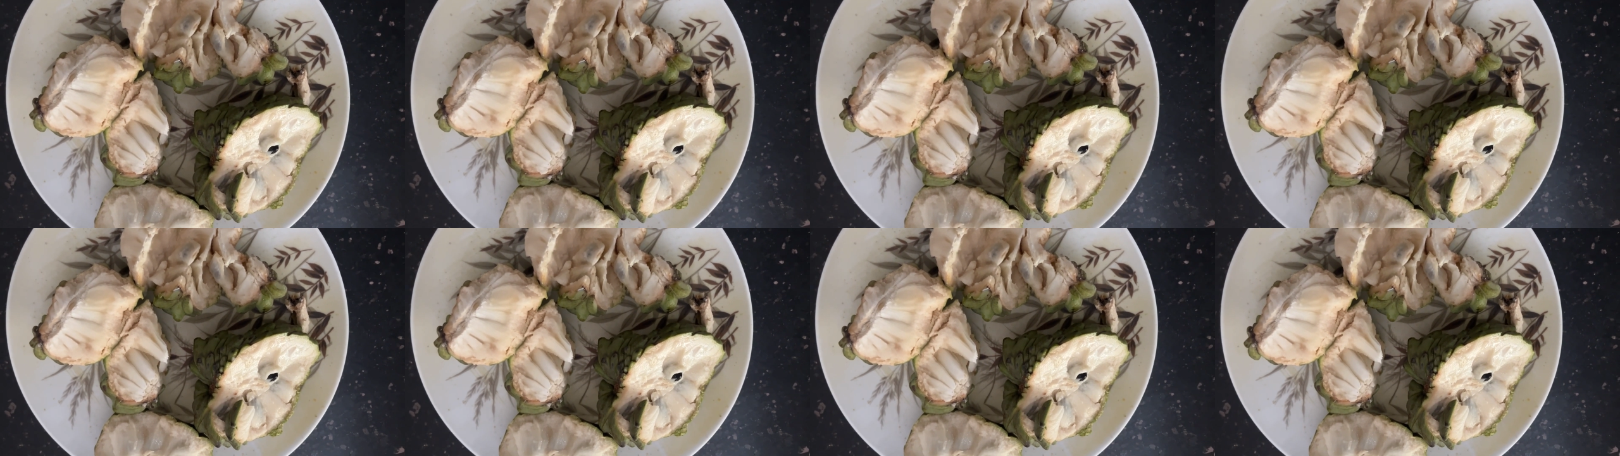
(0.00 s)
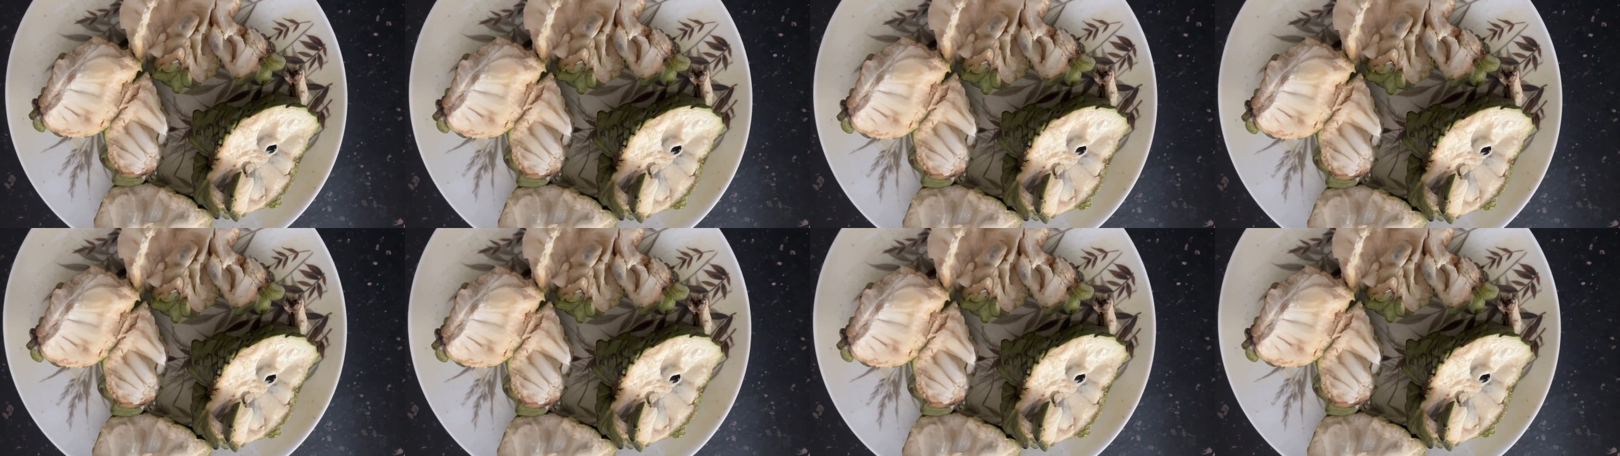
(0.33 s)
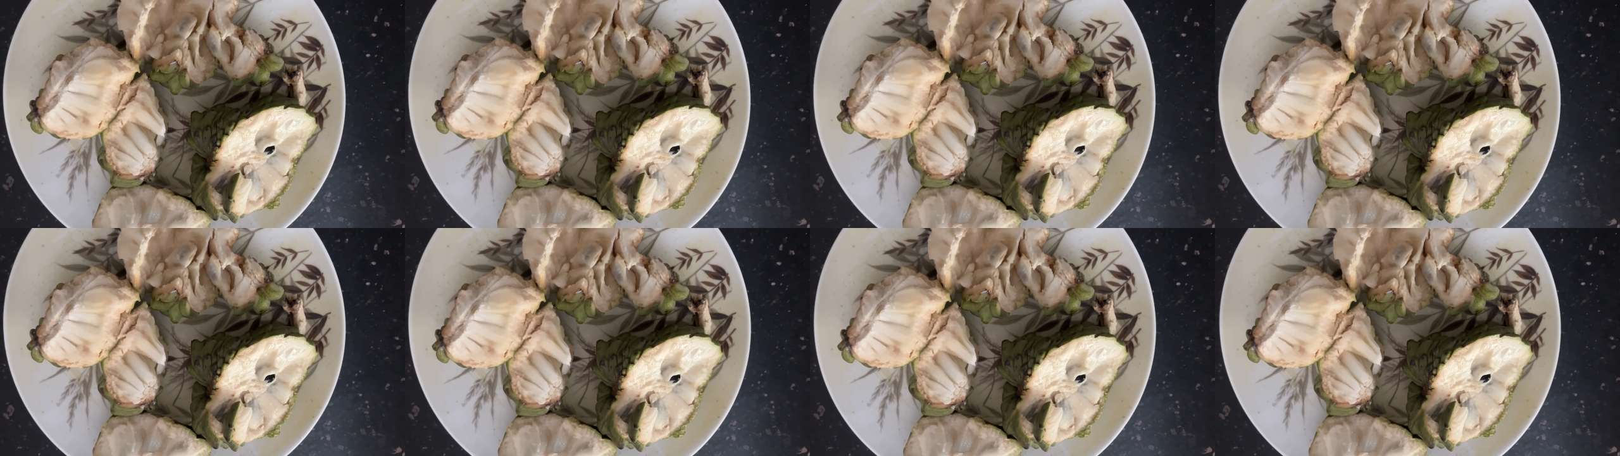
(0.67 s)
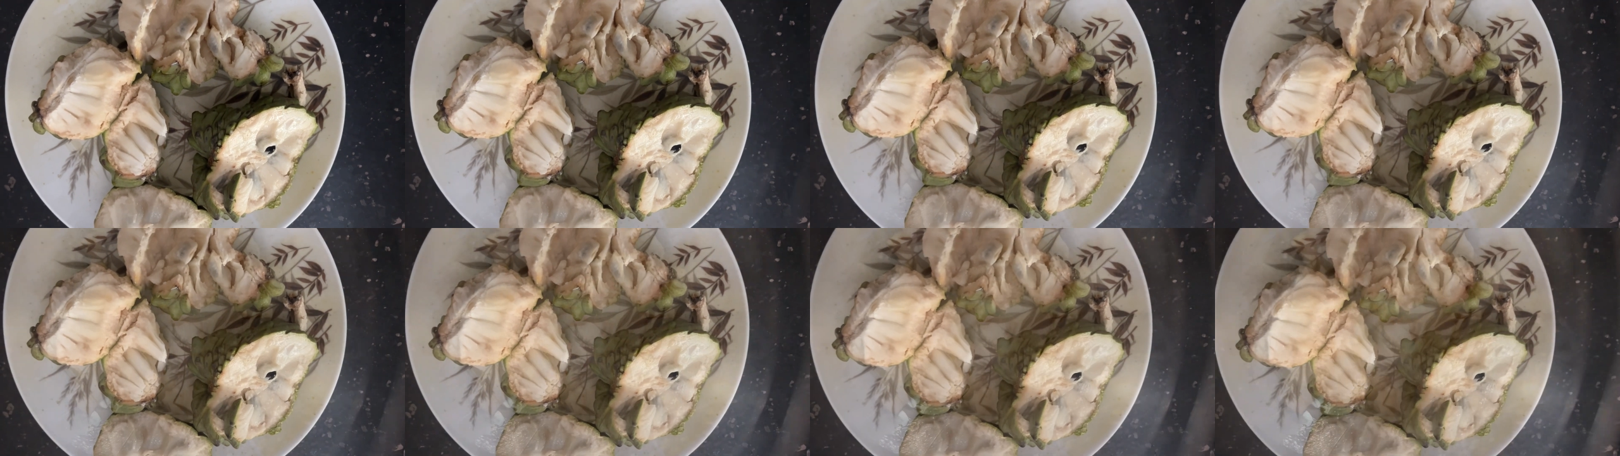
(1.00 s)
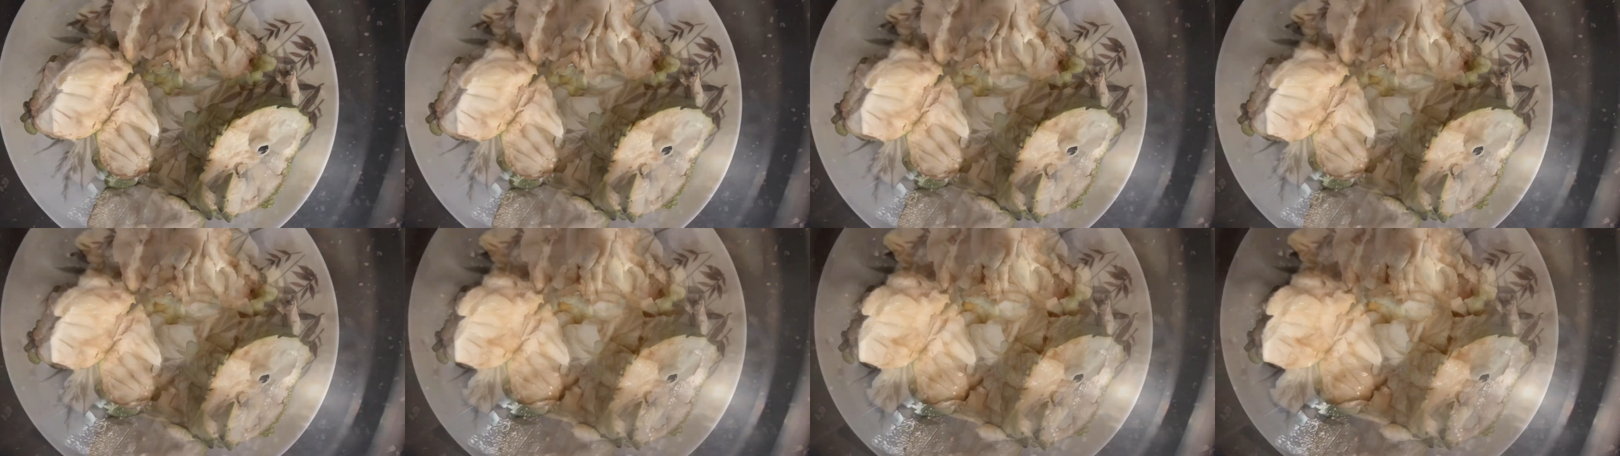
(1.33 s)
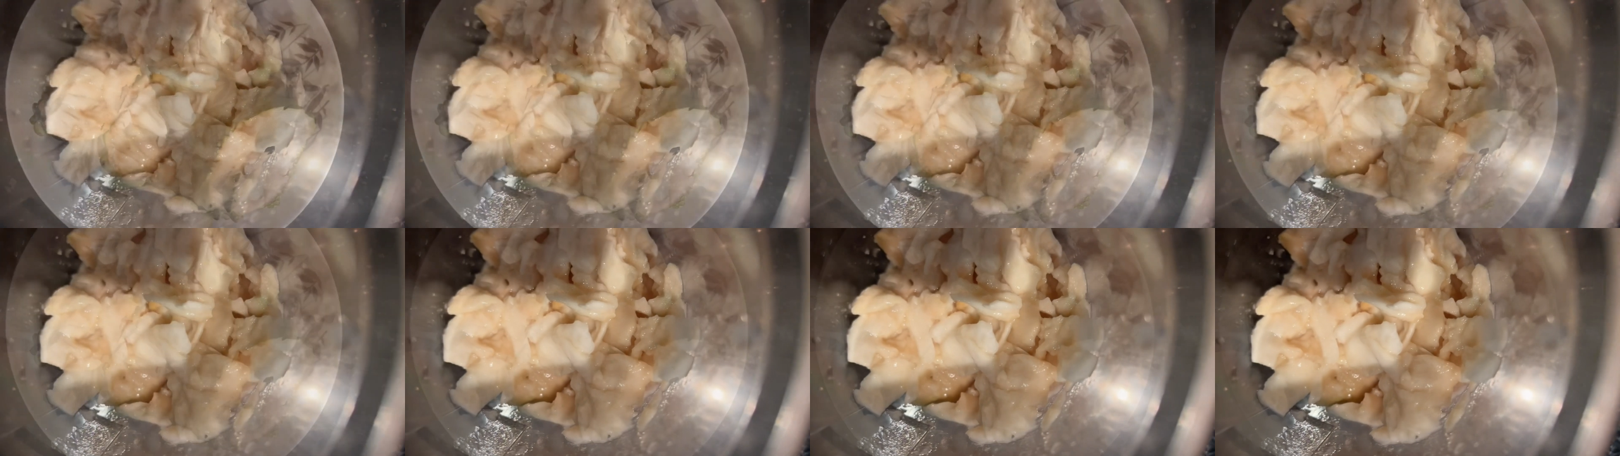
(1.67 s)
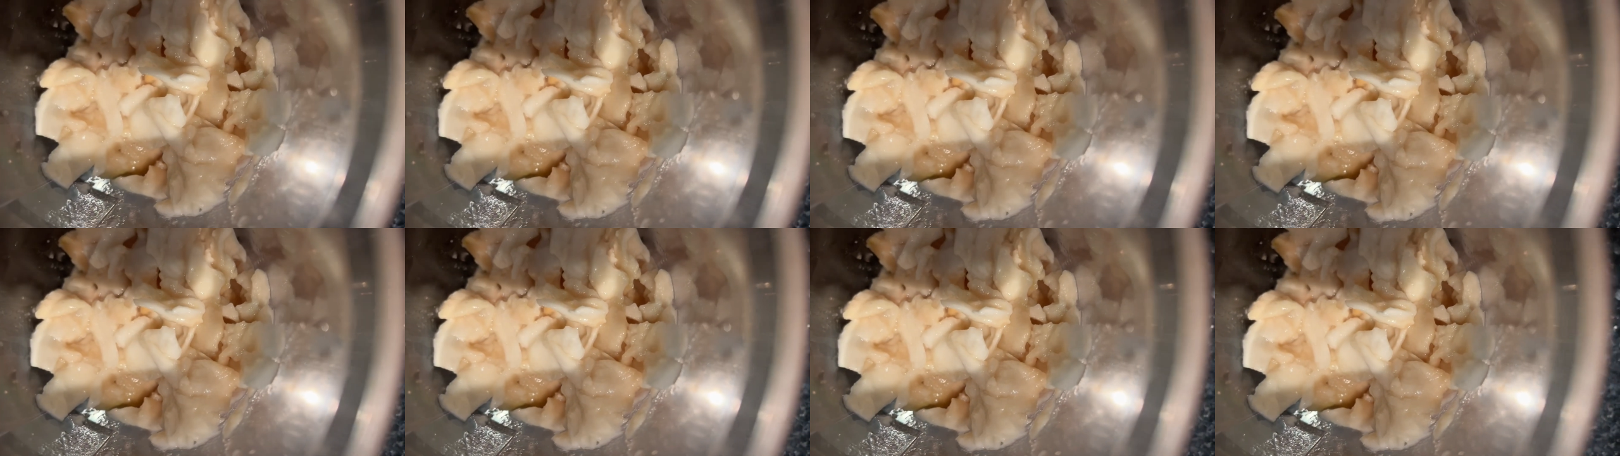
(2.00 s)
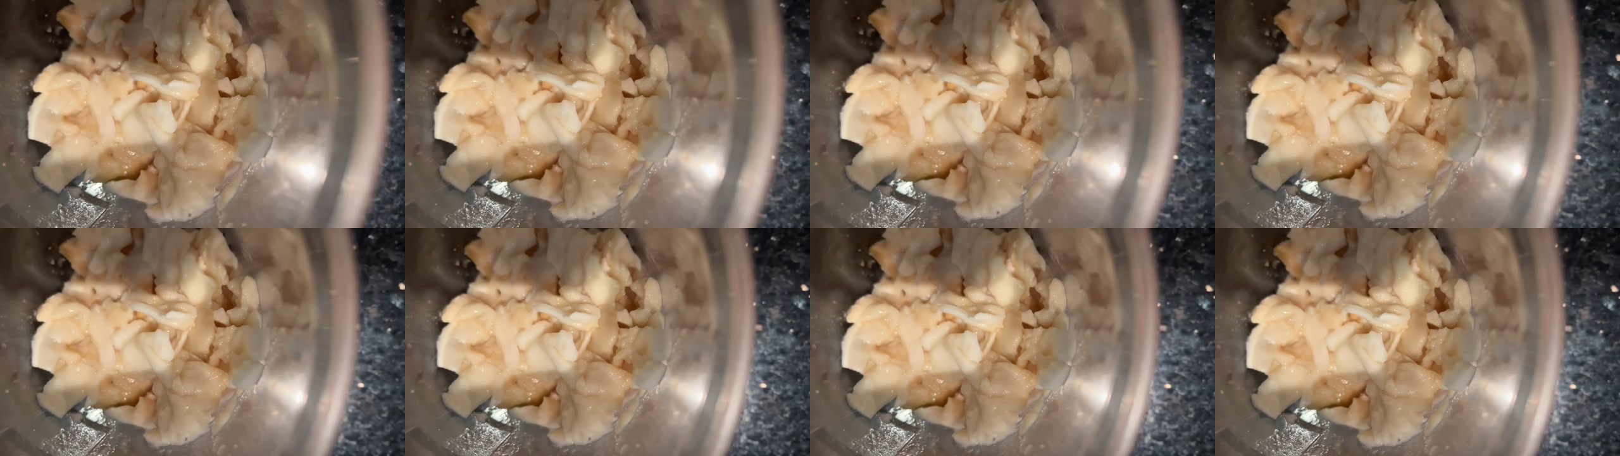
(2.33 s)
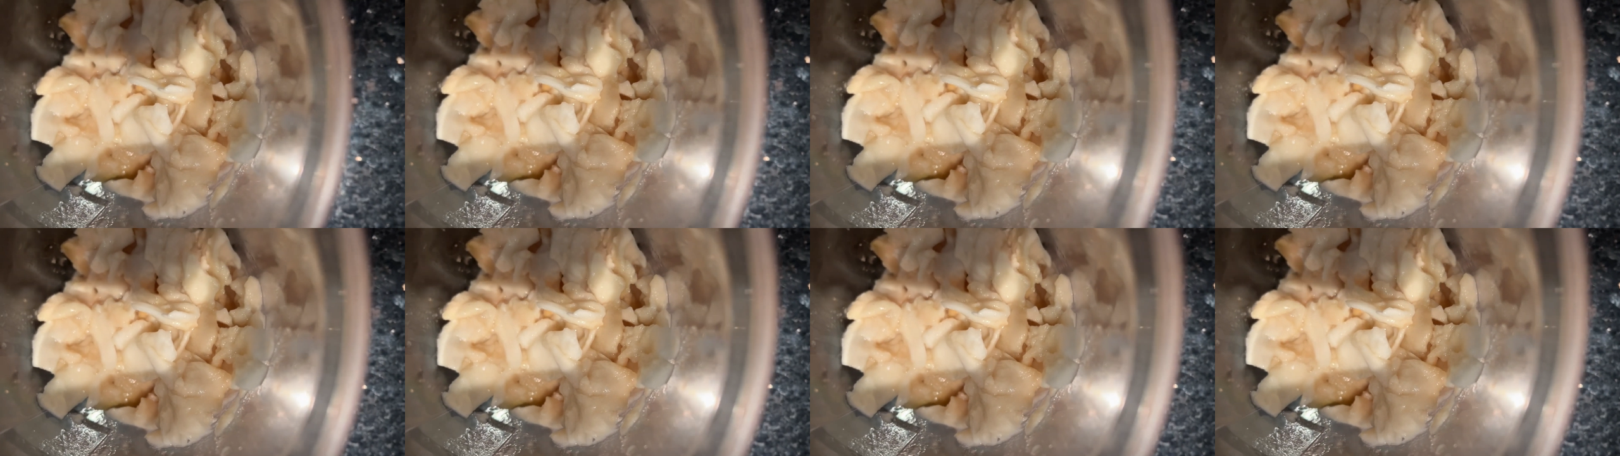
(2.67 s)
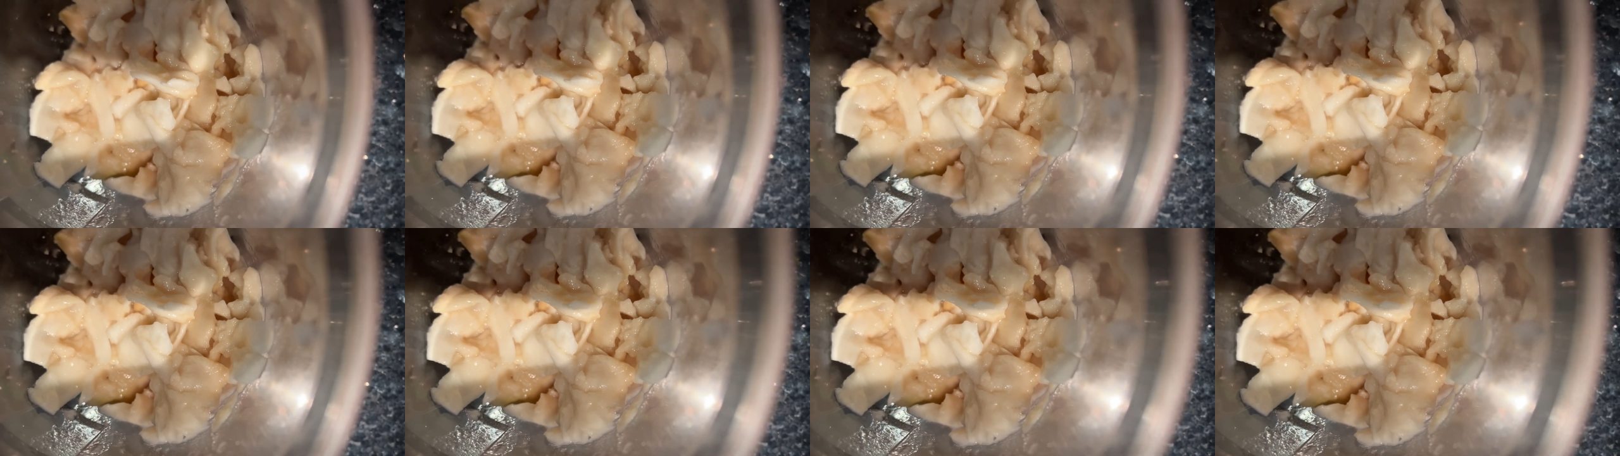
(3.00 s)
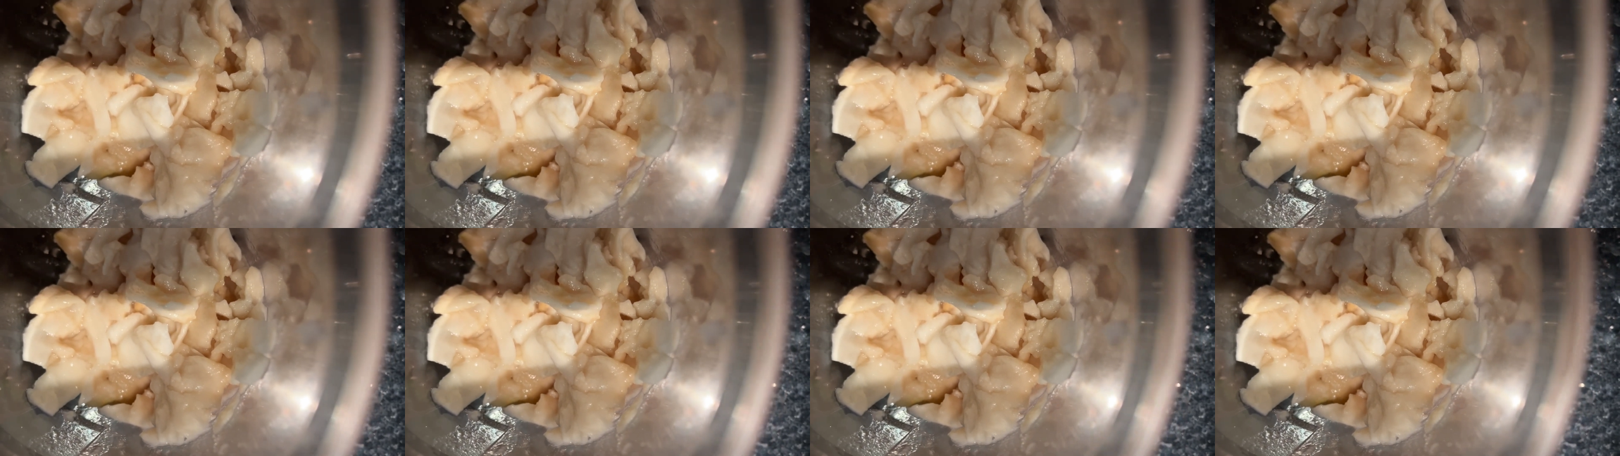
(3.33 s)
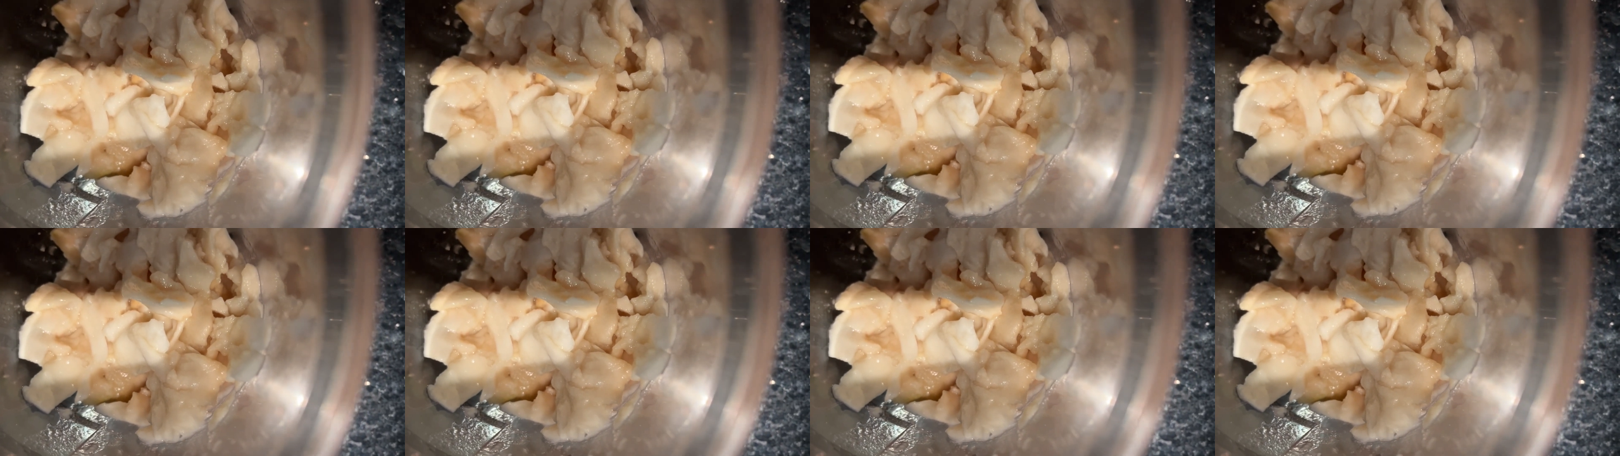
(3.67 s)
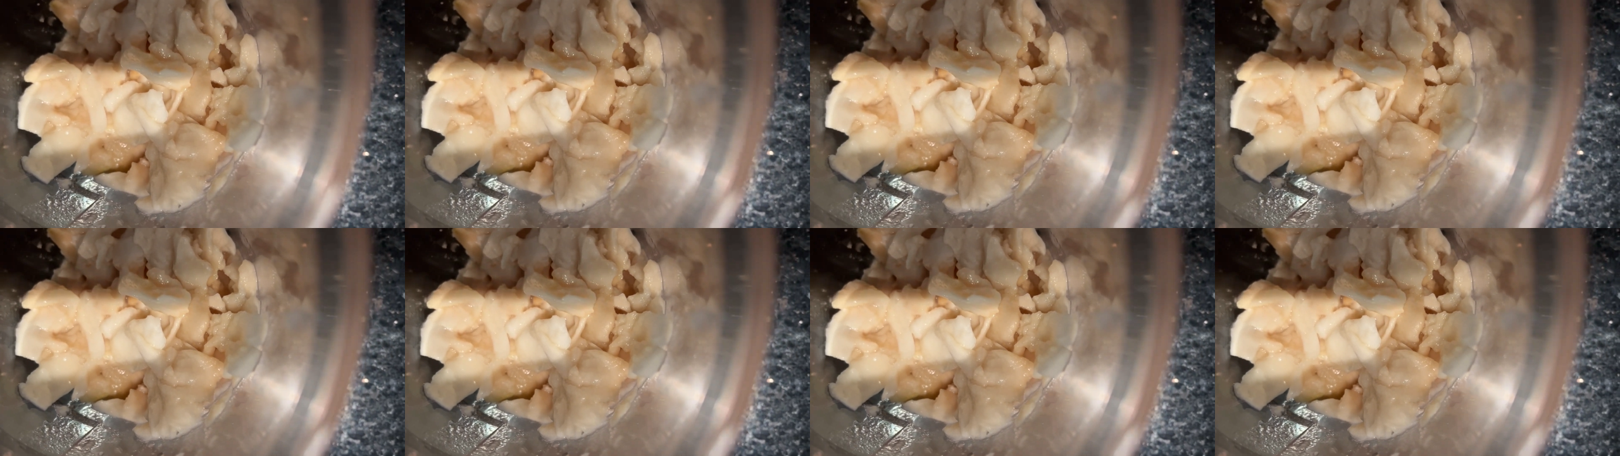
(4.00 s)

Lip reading: [unreadable: no face in view]